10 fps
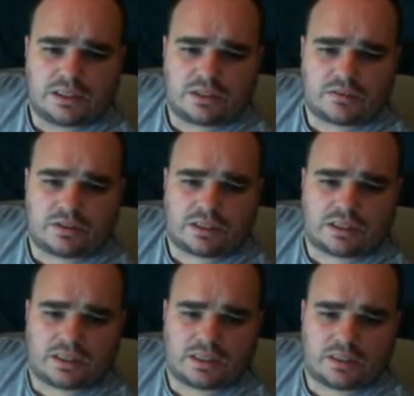you've got like
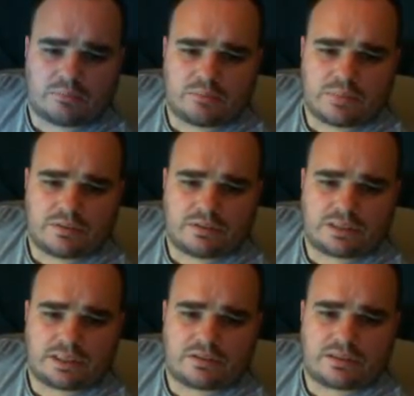a mirror
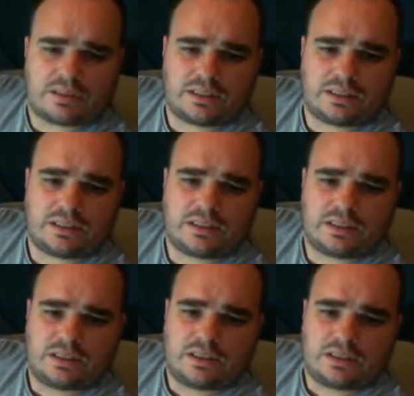down here,
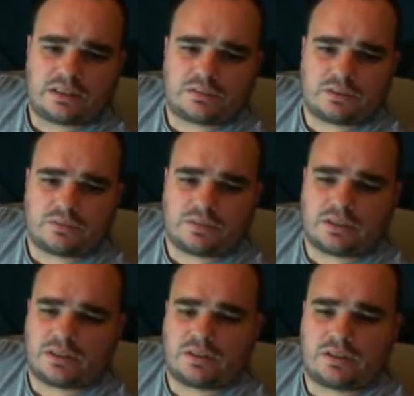sort of
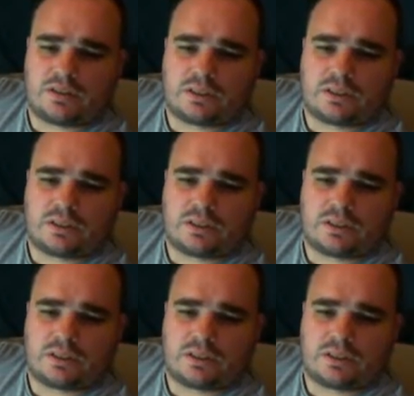a